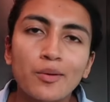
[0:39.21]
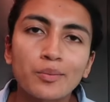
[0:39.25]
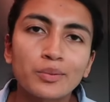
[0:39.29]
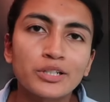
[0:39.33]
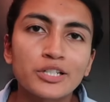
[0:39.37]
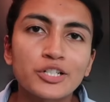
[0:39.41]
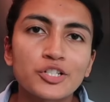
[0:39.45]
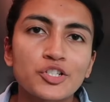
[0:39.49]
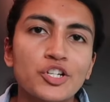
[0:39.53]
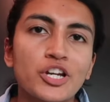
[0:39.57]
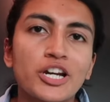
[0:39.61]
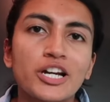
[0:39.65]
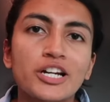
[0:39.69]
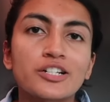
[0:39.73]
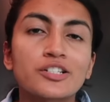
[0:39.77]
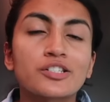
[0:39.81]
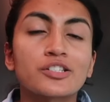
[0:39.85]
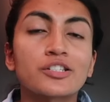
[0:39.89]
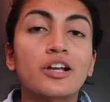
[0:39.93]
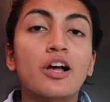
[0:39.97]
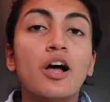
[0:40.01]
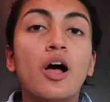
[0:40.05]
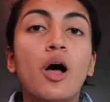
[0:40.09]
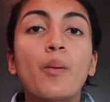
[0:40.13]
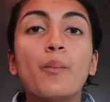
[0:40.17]
I'm gonna share
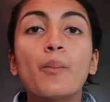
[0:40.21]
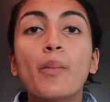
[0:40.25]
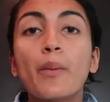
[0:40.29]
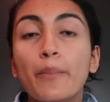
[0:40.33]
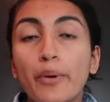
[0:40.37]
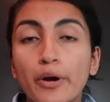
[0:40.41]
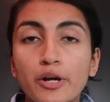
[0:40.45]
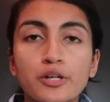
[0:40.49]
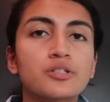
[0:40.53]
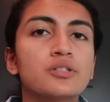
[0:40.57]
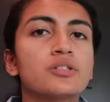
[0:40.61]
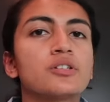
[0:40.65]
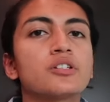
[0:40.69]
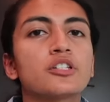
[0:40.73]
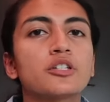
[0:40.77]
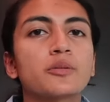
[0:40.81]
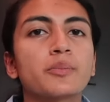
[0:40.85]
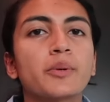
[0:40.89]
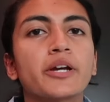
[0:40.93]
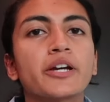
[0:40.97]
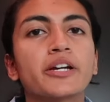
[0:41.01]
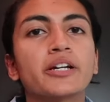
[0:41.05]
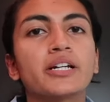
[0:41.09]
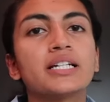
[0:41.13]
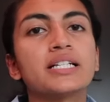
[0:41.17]
some personal
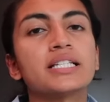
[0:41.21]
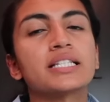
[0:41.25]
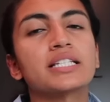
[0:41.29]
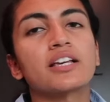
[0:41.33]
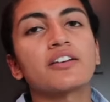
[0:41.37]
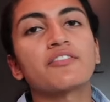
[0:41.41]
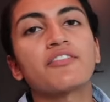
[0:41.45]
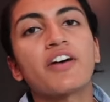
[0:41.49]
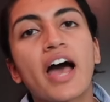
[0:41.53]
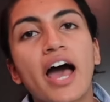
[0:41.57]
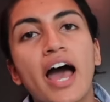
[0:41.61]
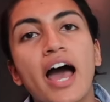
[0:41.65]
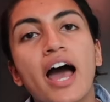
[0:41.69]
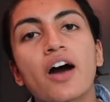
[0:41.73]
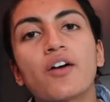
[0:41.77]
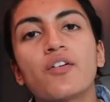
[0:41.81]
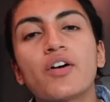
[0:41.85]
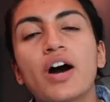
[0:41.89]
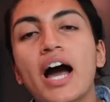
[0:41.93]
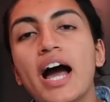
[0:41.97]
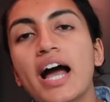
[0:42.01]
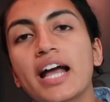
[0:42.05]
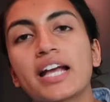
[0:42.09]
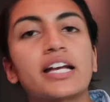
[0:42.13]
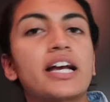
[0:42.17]
experience of how
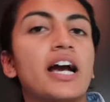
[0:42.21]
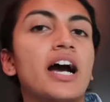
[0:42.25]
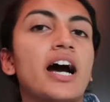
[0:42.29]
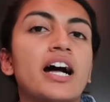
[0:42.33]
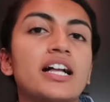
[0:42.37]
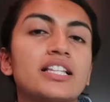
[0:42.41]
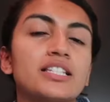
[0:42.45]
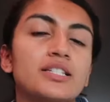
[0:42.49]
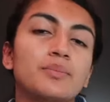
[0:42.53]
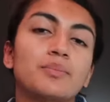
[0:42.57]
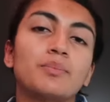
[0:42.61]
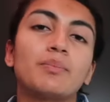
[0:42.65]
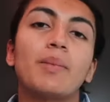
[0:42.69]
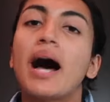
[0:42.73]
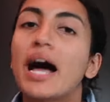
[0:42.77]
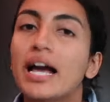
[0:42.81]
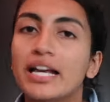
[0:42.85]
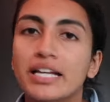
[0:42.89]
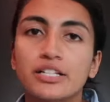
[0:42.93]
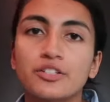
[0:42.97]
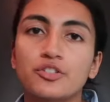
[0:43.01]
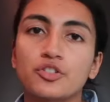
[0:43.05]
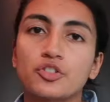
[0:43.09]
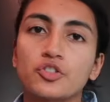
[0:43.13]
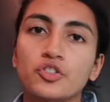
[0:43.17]
I got my
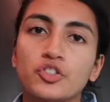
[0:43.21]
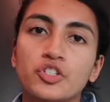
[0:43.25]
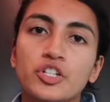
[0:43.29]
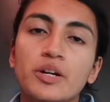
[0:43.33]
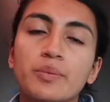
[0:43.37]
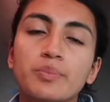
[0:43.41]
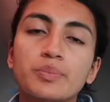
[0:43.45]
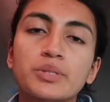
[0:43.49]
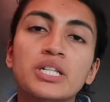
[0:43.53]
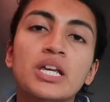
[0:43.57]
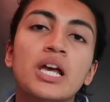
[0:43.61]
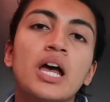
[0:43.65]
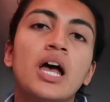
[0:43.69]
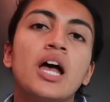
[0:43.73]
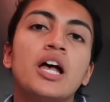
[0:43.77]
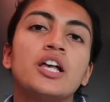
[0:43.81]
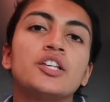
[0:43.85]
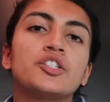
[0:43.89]
internships.